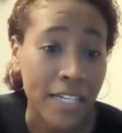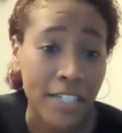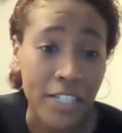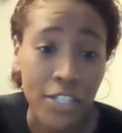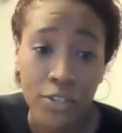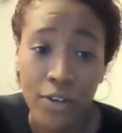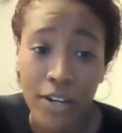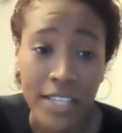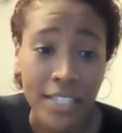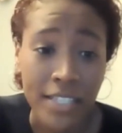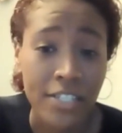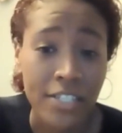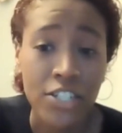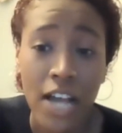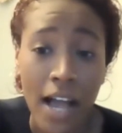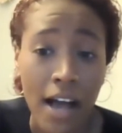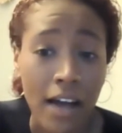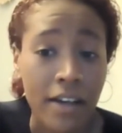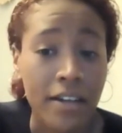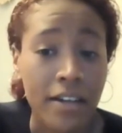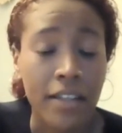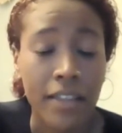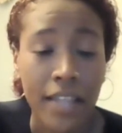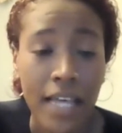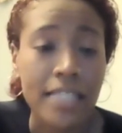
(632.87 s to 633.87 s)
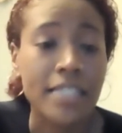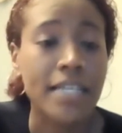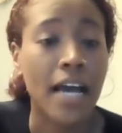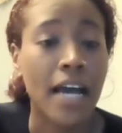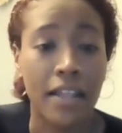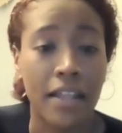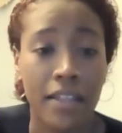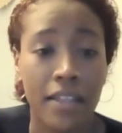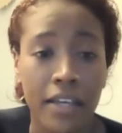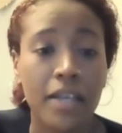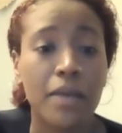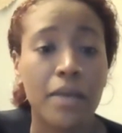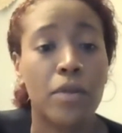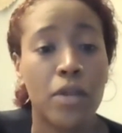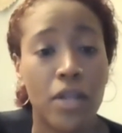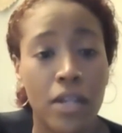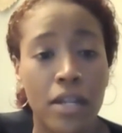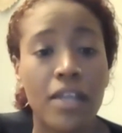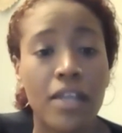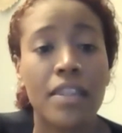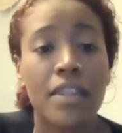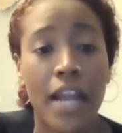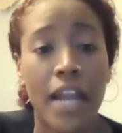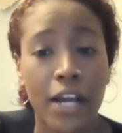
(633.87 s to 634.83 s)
to raise a child, and that's kind of the community that